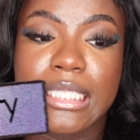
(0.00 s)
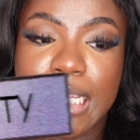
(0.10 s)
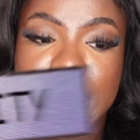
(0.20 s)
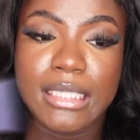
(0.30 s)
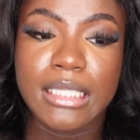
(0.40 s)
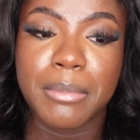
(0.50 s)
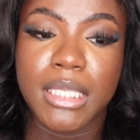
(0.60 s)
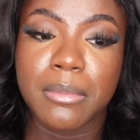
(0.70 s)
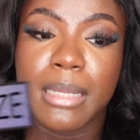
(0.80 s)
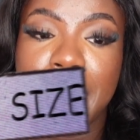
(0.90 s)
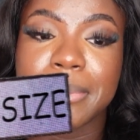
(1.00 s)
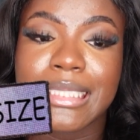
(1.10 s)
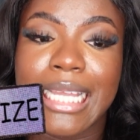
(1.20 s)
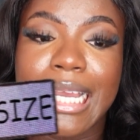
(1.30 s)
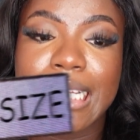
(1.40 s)
density, medium cap
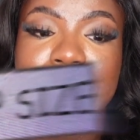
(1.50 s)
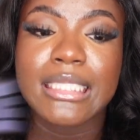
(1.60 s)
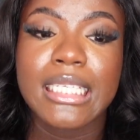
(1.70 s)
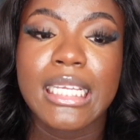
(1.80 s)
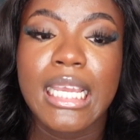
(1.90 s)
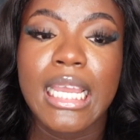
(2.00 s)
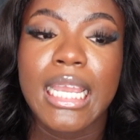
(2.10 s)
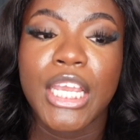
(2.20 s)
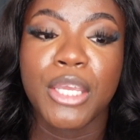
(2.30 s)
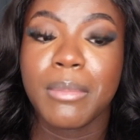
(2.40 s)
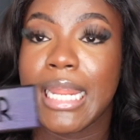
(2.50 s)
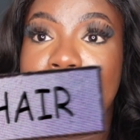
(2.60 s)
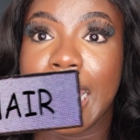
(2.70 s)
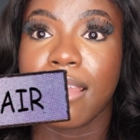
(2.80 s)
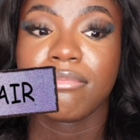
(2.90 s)
size, human
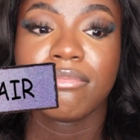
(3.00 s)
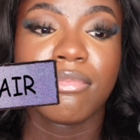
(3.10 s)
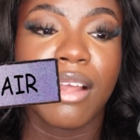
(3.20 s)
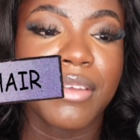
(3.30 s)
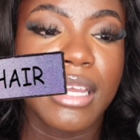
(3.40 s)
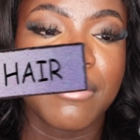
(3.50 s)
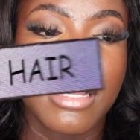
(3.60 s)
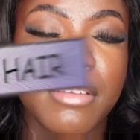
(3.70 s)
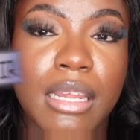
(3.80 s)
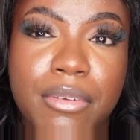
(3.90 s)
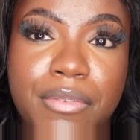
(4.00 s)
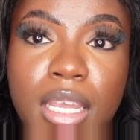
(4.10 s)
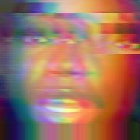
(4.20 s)
hair. I think I've covered everything.